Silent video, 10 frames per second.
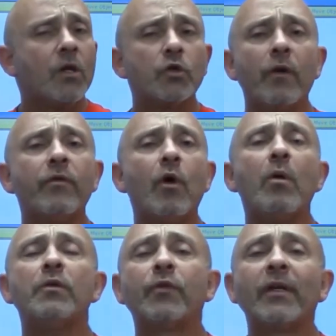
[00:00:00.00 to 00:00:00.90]
So if you
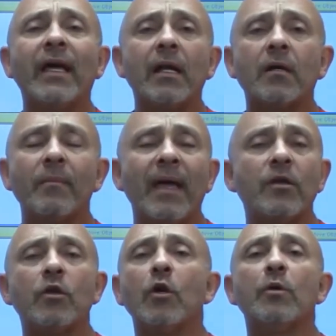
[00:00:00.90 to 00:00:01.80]
always forget a
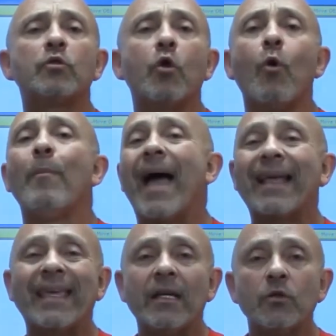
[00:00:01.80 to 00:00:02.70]
command, you can always go
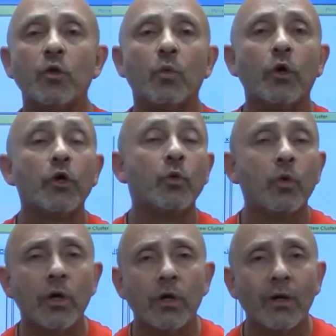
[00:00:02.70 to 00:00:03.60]
back into where you
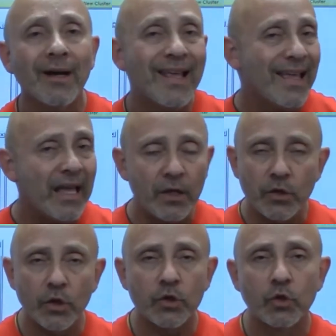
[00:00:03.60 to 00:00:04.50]
were and
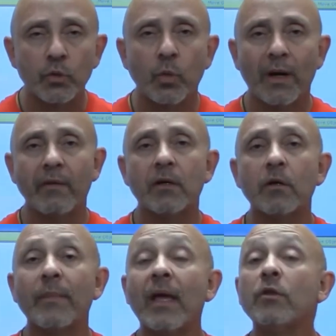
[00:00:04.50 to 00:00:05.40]
just do whatever
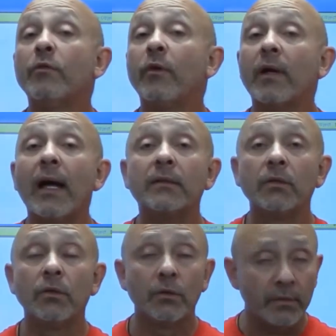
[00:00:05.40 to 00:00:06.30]
command you forgot to
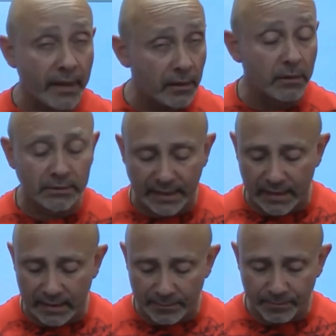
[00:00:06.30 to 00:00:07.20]
do, and it will
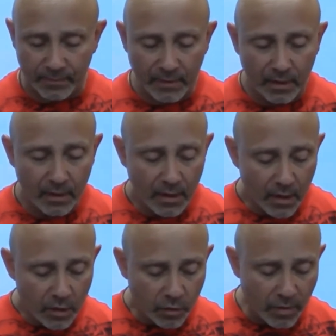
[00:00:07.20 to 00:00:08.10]
take it.
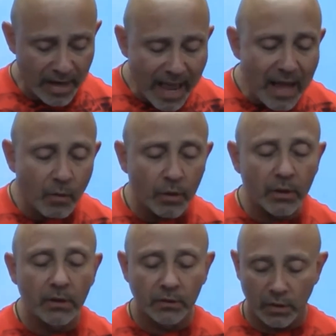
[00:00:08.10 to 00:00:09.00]
So now we're
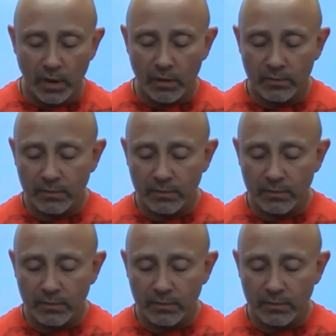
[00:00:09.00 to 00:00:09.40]
good to go.